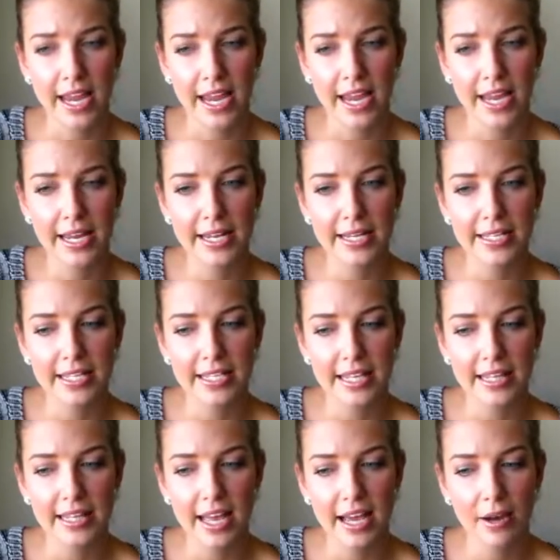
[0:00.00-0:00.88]
and
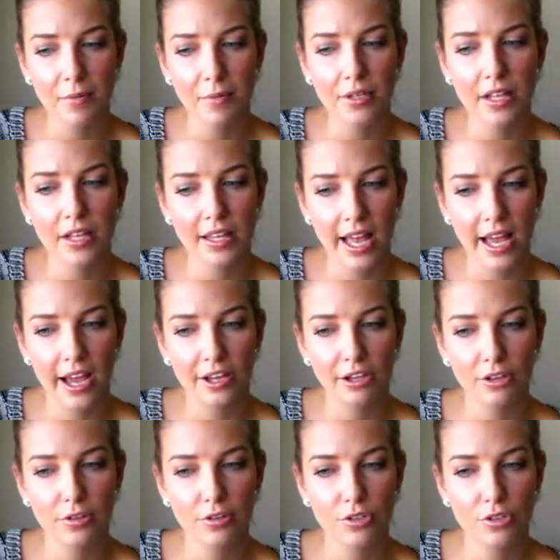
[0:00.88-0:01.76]
that will allow
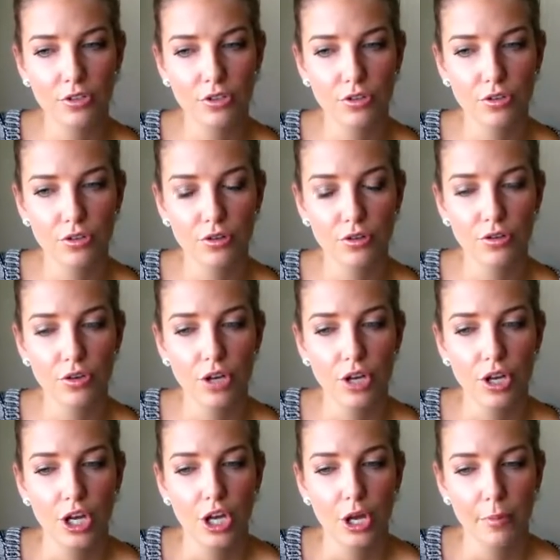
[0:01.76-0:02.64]
you to
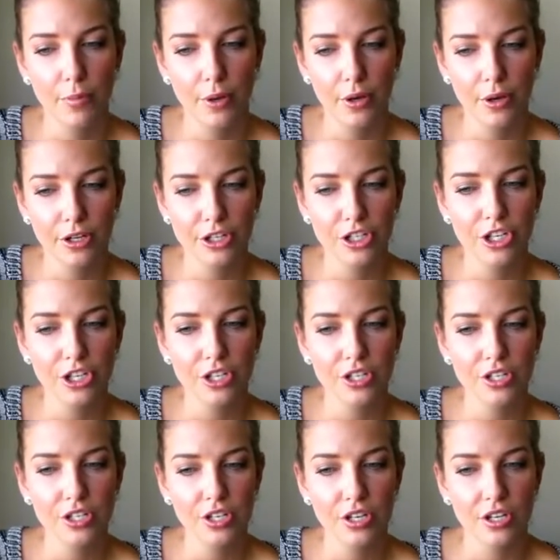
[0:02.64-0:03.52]

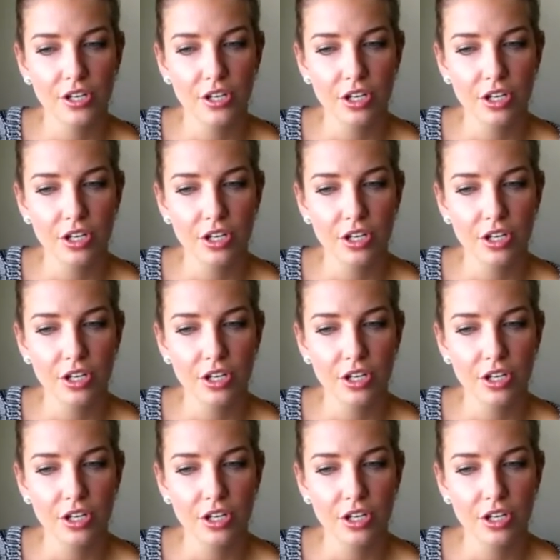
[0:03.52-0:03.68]
purchase,